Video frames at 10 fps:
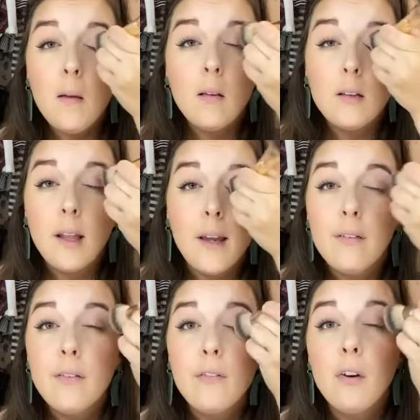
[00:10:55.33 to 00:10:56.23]
life
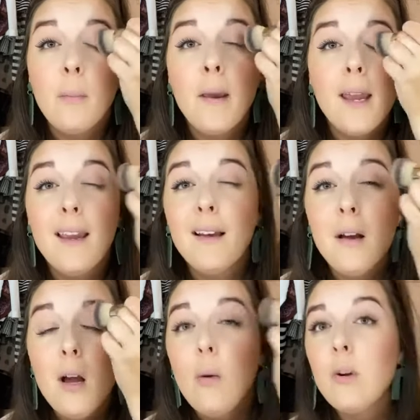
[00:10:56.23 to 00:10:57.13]
for me,
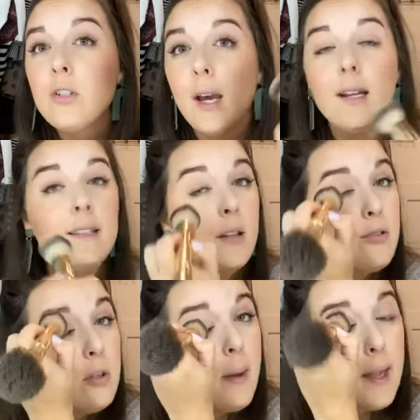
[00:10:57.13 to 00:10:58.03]
which kind of sounds
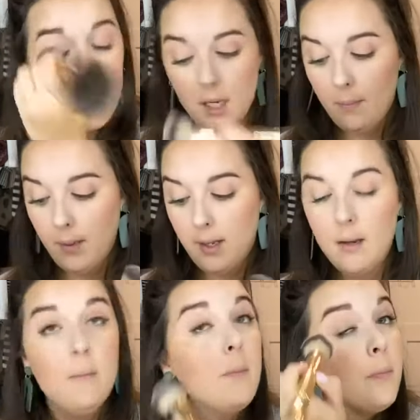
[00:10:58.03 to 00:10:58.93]
dramatic, but
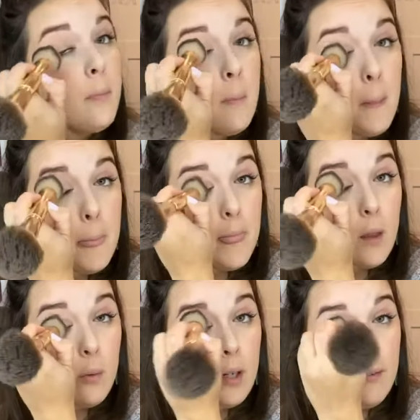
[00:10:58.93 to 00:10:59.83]

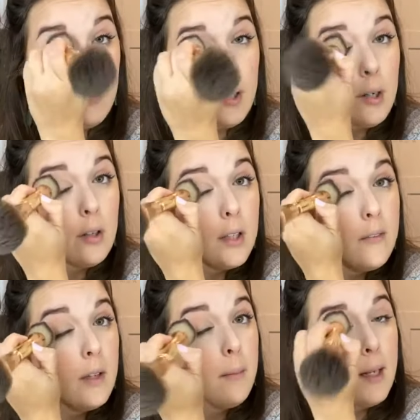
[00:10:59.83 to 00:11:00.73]
whenever you're
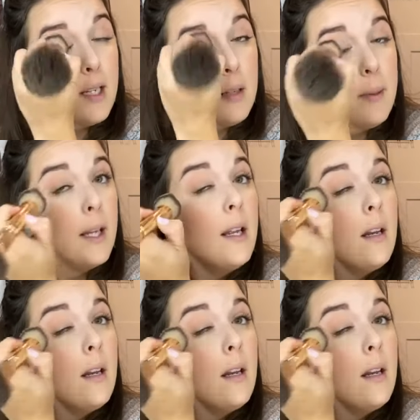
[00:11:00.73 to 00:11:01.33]
living minute to minute